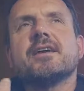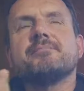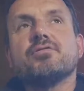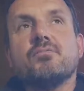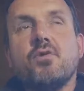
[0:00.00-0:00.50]

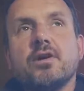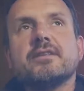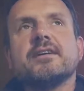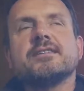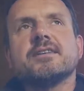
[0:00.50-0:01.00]
promote
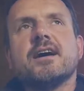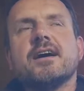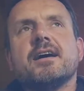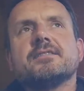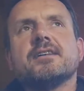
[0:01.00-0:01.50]
it as
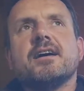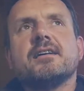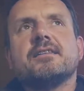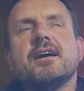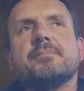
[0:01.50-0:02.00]

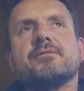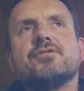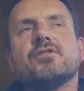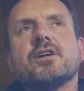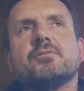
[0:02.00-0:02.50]
a type of
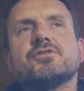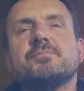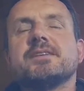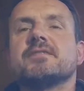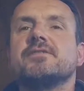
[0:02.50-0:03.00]
yoga, which
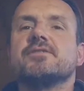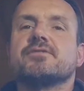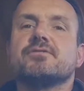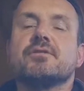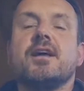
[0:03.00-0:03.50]
basically you just
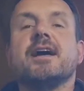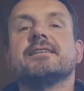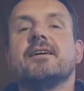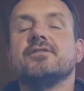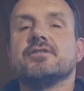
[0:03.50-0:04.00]
do lying
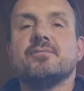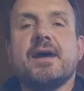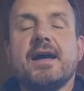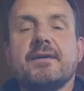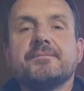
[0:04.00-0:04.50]
down on your
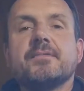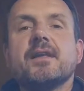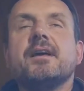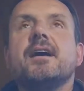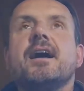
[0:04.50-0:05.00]
back,
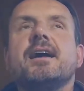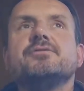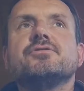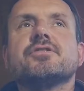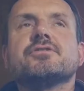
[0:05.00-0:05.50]
and
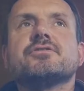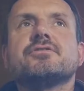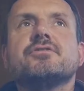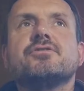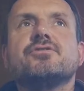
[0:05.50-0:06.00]
you
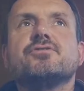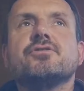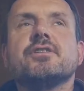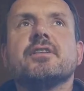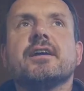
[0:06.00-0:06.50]
do
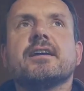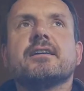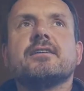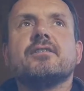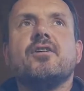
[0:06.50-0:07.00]
it
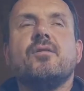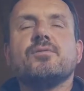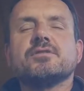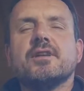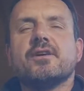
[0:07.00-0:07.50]
like
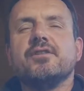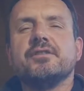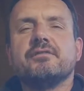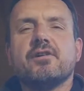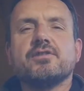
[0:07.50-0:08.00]
almost like on
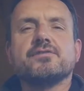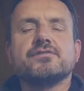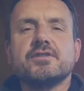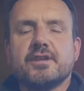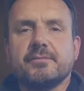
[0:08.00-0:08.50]
the verge of
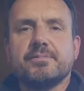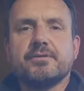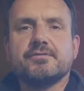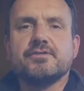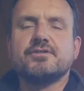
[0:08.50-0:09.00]
sleep.
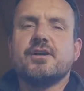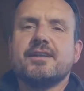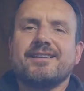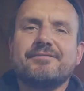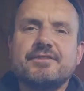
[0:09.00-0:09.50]
So it's not
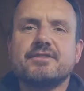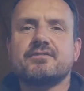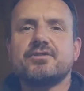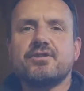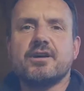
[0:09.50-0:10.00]
like a
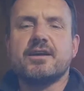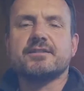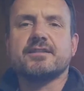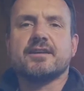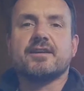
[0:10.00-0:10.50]
physical yoga;
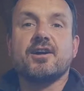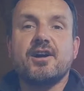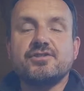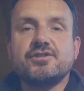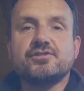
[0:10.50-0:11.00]
it's like a
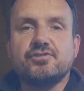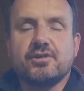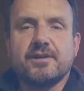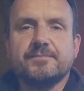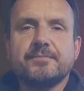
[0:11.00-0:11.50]
conscious yoga.